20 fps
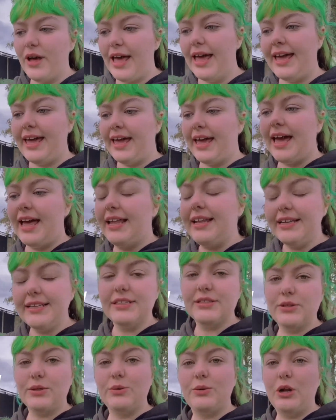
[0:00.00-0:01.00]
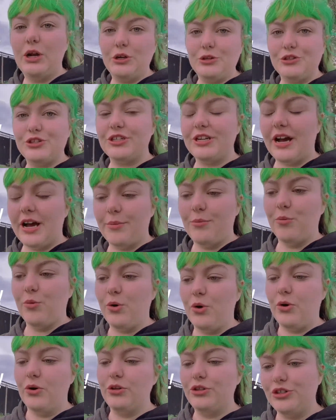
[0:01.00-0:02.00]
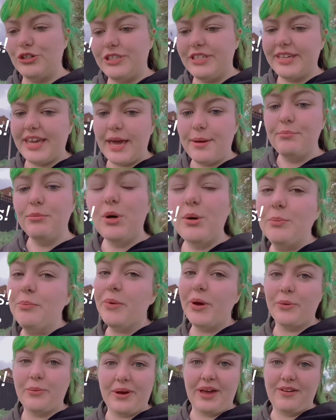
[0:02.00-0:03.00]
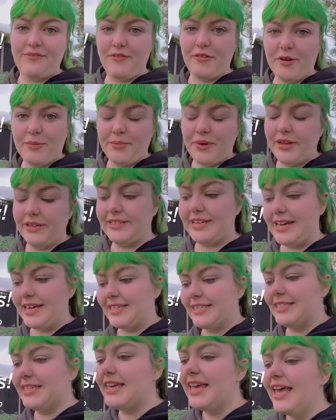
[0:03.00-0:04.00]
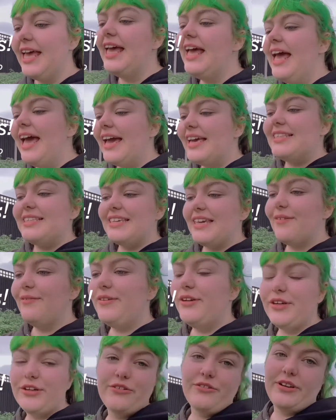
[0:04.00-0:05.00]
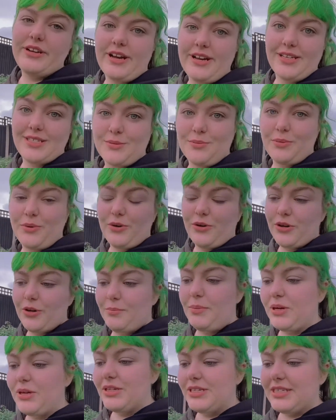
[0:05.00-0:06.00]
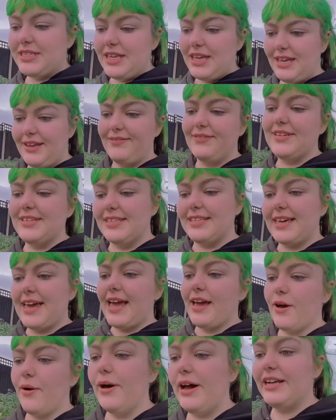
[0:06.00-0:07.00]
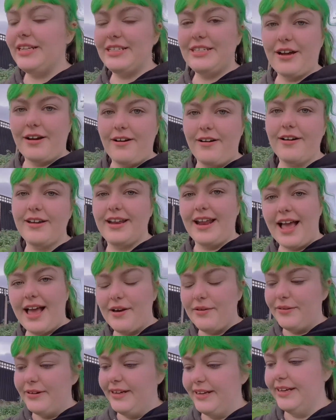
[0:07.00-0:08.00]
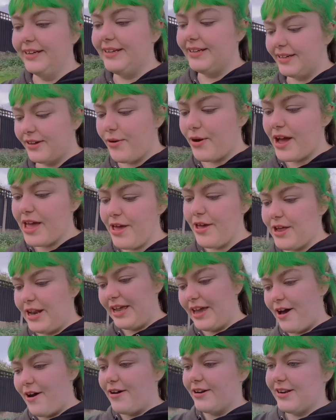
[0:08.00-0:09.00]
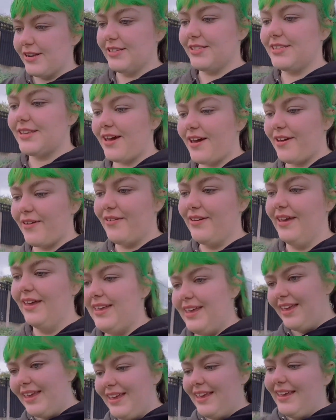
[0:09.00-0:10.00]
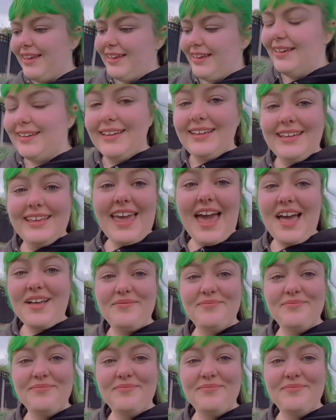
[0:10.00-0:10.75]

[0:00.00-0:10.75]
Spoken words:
a little lunchtime walk just to get Mum away from her desk and to give Luna a nice walk because the evenings are getting quite dark now, quite early on. So yeah,